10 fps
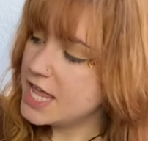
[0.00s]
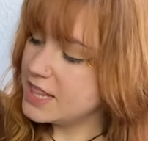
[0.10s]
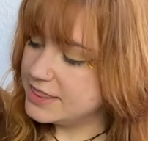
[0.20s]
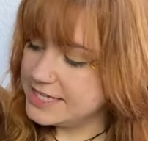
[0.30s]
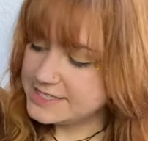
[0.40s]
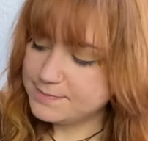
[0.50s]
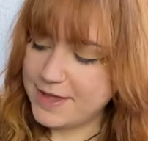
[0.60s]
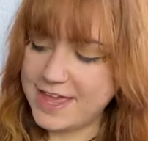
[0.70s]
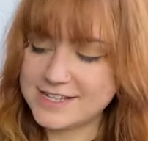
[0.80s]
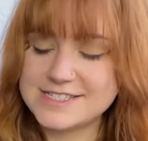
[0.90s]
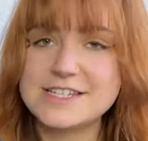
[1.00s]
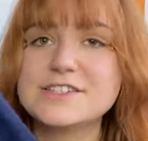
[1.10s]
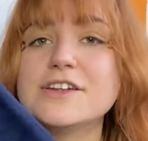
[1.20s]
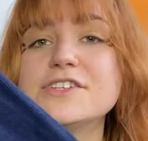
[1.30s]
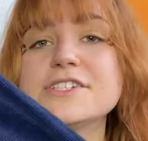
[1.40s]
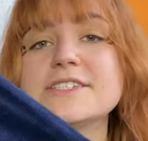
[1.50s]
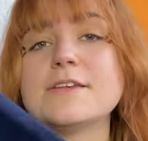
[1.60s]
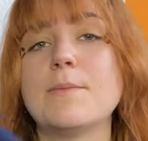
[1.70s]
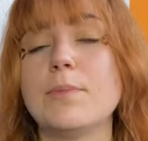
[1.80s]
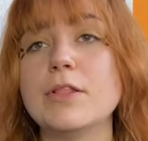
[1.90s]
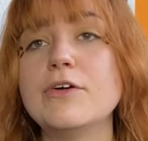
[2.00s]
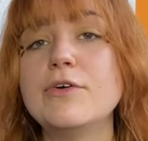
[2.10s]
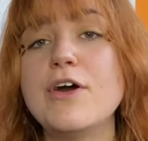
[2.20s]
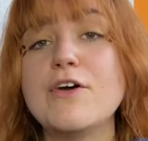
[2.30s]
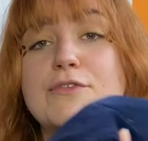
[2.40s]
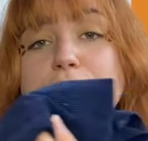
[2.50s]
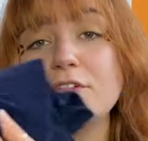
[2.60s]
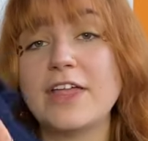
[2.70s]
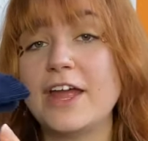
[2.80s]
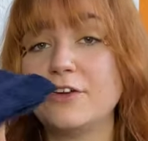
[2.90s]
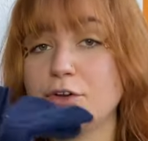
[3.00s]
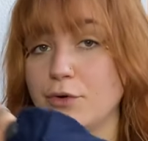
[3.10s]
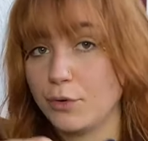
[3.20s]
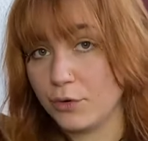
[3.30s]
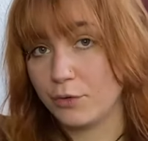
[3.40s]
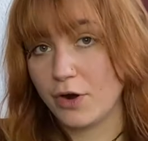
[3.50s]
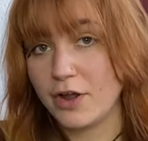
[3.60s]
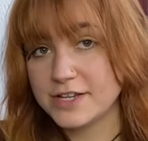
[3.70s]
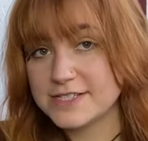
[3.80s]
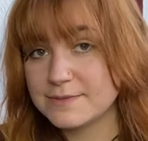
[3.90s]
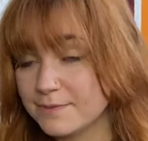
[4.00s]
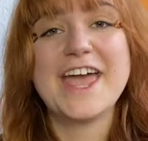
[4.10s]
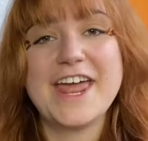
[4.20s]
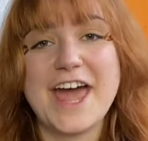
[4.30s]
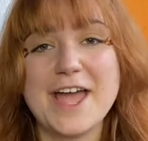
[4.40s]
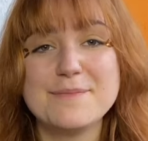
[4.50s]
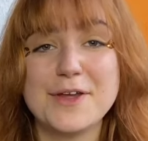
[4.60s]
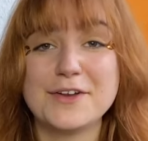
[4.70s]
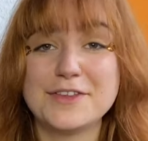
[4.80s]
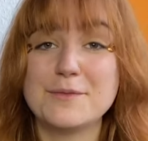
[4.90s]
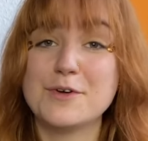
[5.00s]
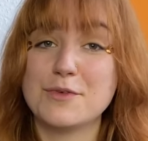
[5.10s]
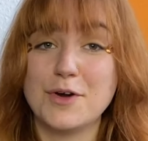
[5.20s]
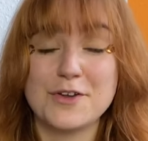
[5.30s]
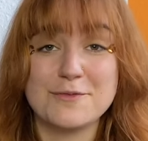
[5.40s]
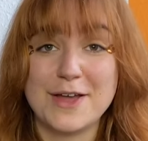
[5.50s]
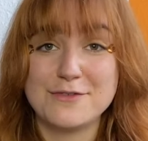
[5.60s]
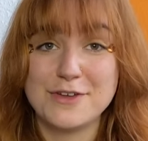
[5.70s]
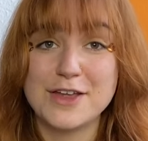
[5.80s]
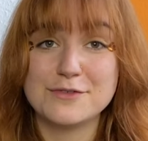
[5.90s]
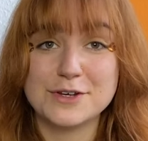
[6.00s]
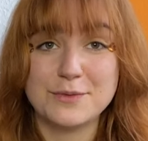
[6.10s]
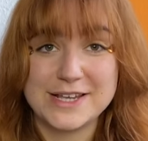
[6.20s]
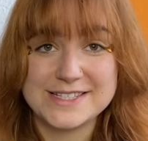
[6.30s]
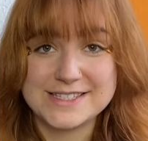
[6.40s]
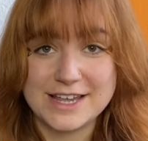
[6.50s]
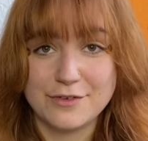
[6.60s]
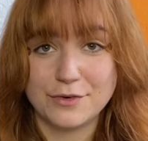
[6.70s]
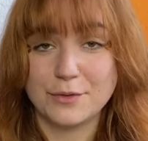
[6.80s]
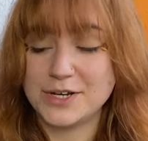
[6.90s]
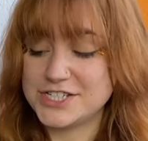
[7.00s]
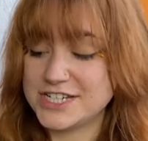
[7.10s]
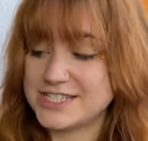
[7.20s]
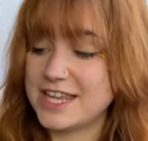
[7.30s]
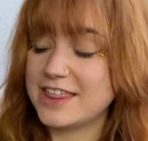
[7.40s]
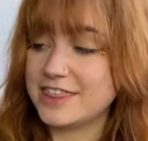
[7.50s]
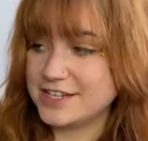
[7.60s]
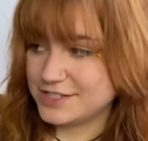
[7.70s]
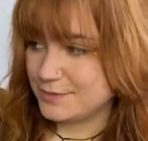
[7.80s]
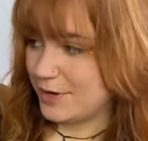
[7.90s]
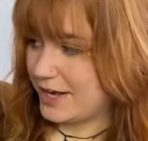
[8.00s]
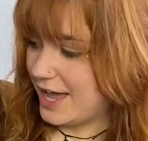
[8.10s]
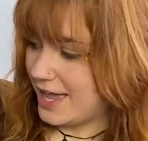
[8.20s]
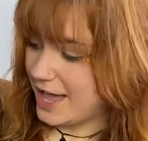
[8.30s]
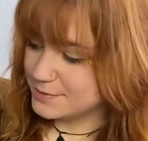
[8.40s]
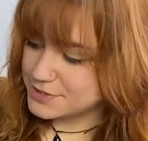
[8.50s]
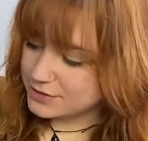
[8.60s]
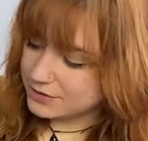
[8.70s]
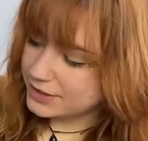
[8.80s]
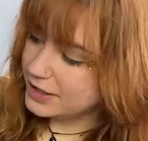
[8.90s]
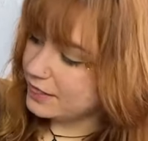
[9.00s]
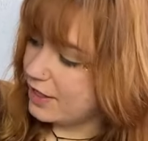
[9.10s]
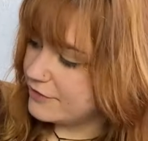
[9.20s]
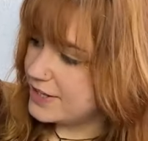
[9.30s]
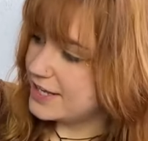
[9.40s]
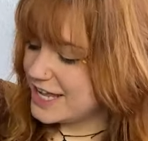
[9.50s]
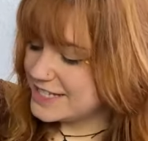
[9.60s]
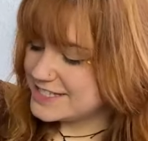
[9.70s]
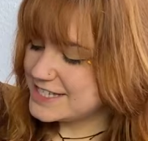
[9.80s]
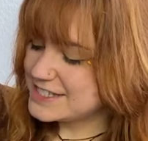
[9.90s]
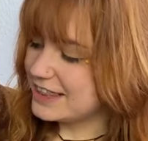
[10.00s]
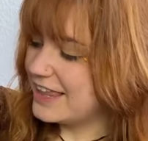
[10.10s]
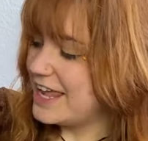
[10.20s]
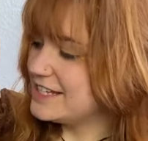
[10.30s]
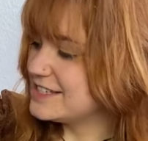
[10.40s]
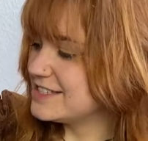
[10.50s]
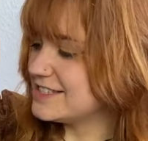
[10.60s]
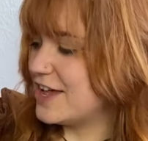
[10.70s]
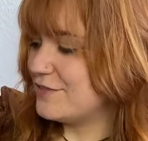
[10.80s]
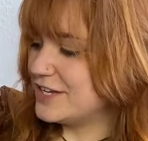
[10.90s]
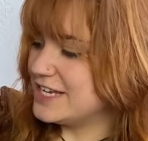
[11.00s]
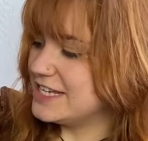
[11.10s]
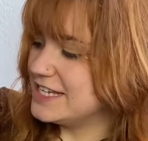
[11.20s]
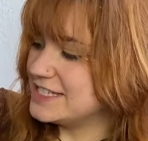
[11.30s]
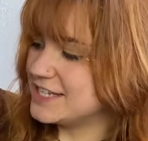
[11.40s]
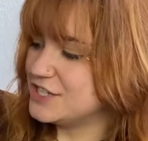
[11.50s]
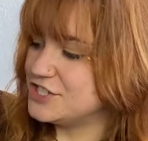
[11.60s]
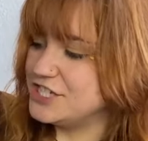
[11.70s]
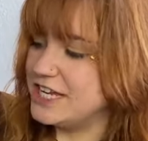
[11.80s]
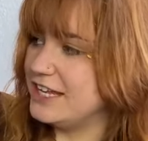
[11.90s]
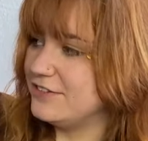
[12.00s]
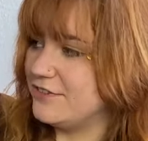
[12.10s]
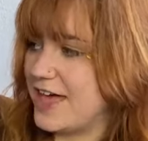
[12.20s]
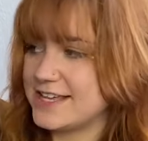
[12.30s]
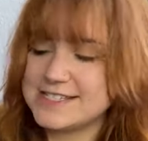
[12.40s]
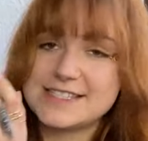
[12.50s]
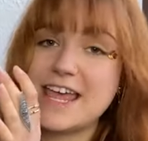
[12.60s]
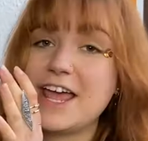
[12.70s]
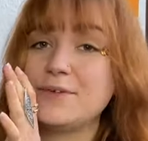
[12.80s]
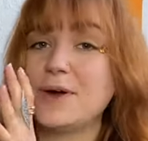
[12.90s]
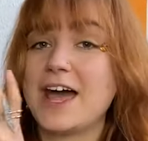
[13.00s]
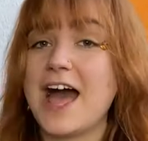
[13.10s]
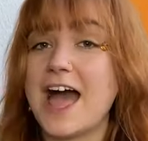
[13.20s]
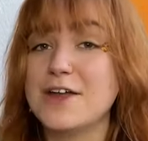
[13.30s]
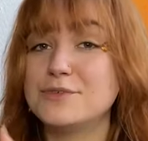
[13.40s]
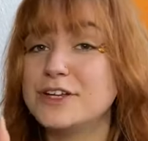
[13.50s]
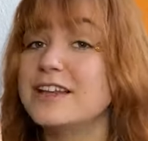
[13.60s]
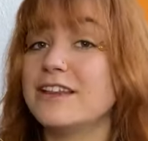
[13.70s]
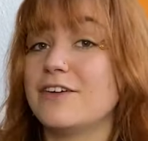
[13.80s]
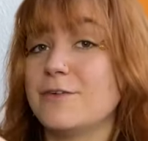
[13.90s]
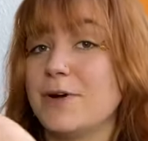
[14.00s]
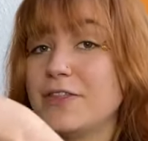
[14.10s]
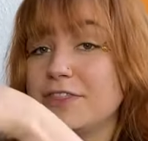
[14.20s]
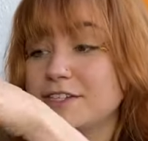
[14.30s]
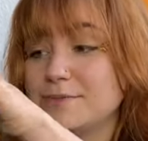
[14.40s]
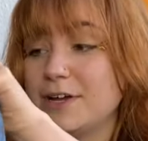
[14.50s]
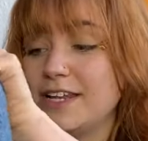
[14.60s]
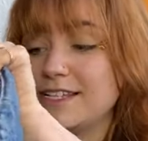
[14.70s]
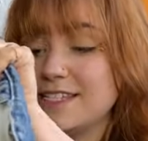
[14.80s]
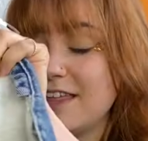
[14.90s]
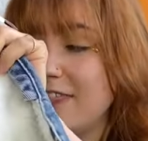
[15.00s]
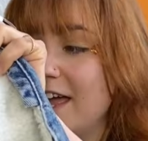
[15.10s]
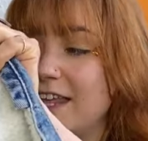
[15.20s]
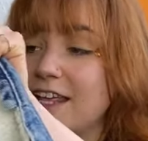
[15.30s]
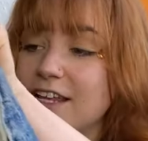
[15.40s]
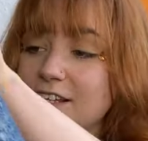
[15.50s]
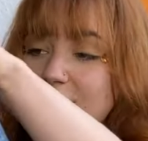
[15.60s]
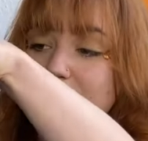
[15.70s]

these pants. These are just some blue flared corduroys, and I paired them with one of my favorite vests ever, which is this one. I absolutely love it. It's this late 70s jean vest, and what I really love about this one is that it is